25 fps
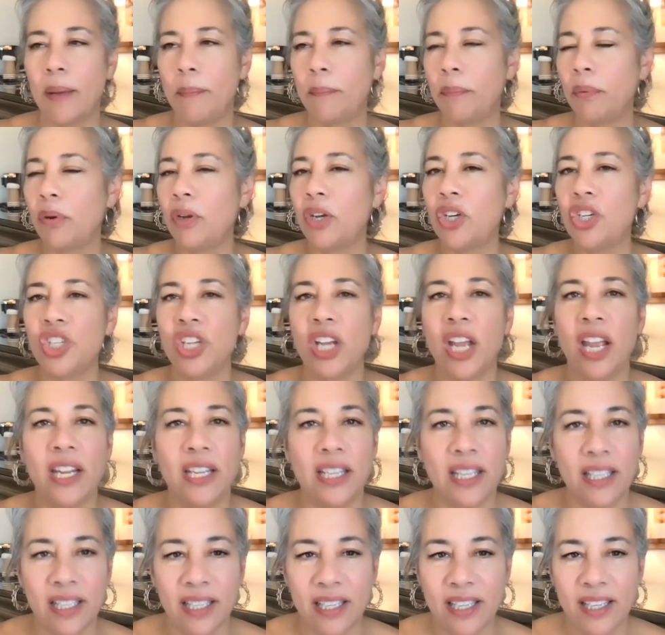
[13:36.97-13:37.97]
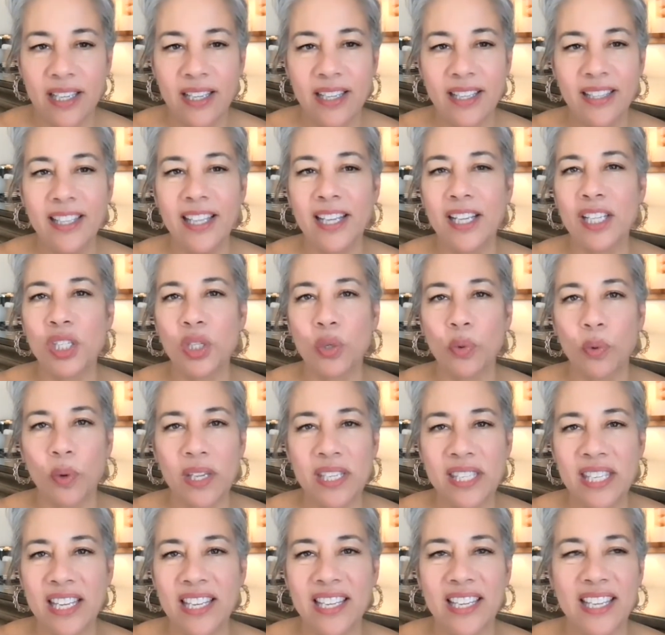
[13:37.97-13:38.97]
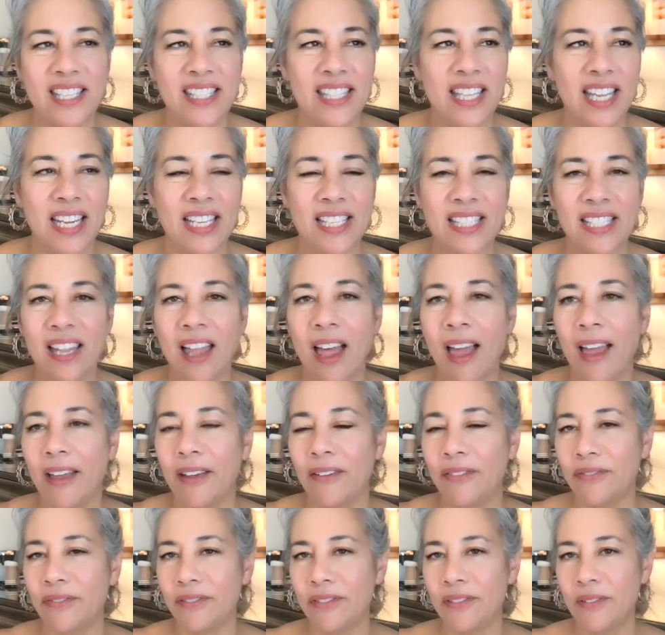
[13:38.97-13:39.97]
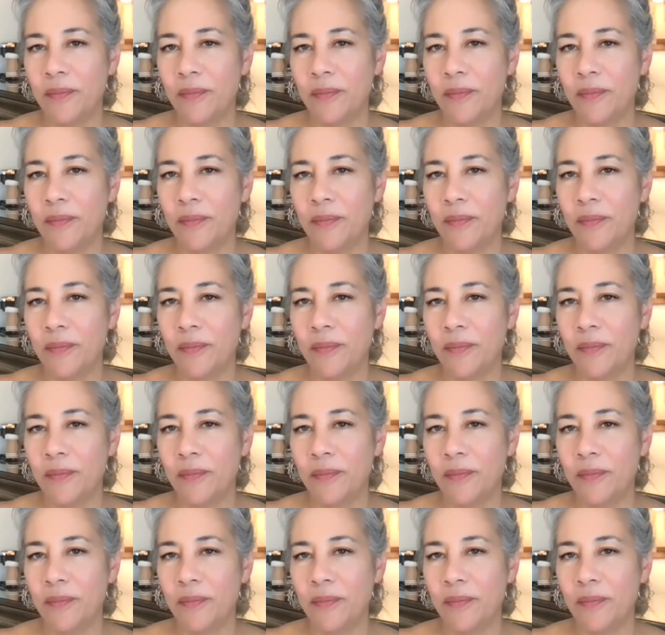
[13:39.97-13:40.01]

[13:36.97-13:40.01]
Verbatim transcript: appreciating the exquisiteness that is life